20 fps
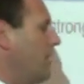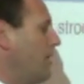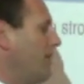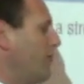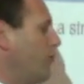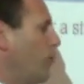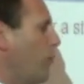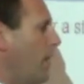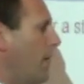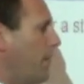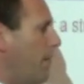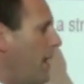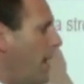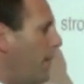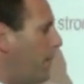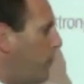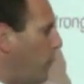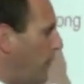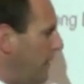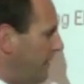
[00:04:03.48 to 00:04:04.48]
of
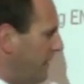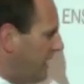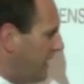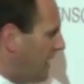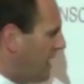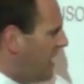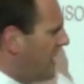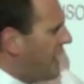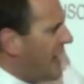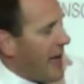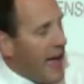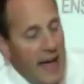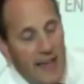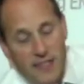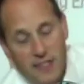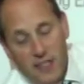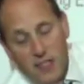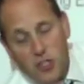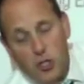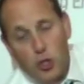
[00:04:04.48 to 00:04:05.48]
upwelling,
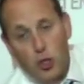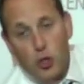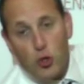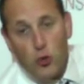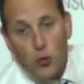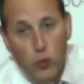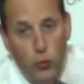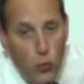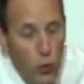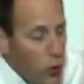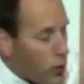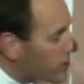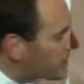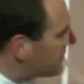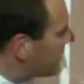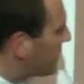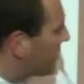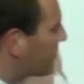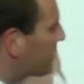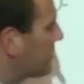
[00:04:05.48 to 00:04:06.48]
has
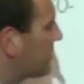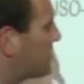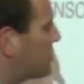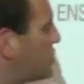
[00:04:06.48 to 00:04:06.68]
extraordinary